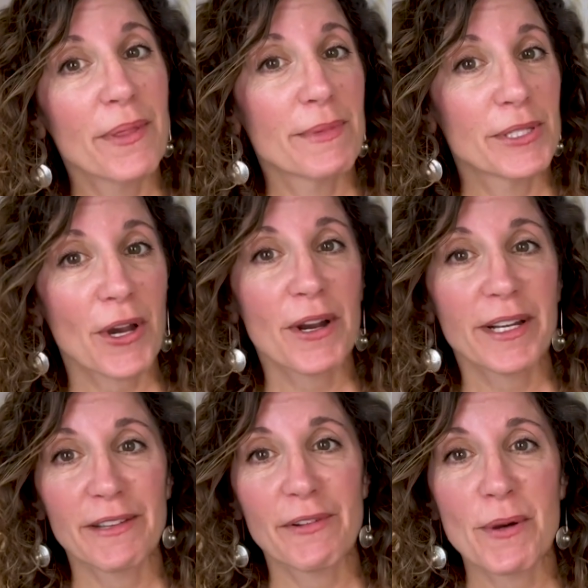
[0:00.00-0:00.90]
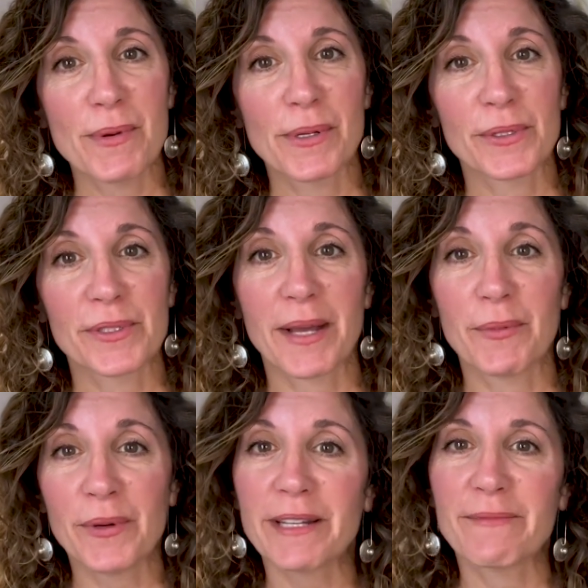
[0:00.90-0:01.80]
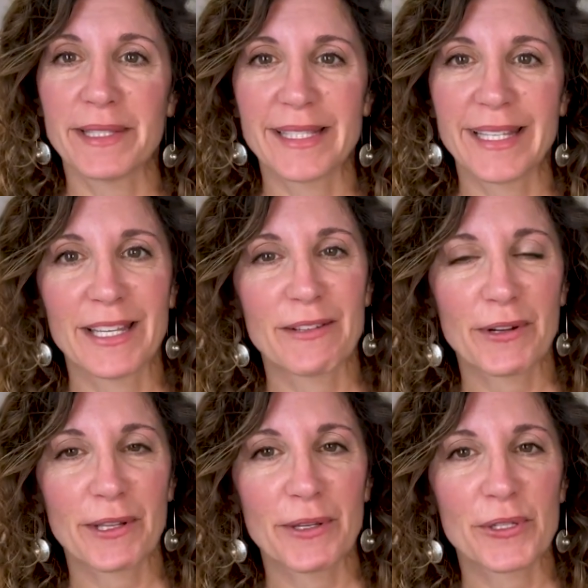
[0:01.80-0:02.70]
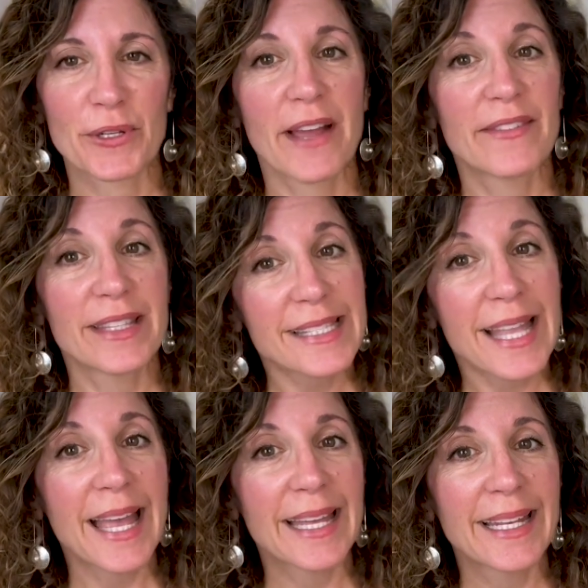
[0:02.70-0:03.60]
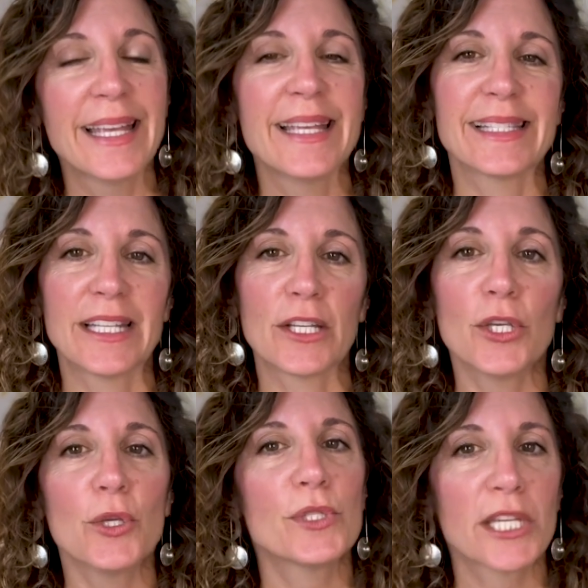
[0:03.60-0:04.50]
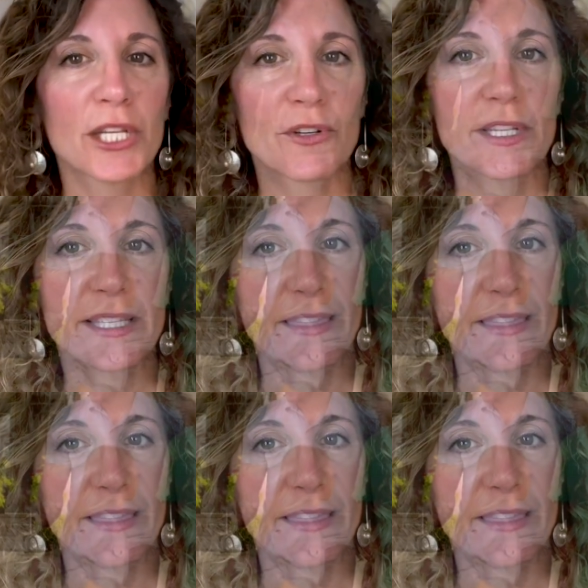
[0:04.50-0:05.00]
the majority of homeowners that would have been seeking foreclosure have instead seen a huge increase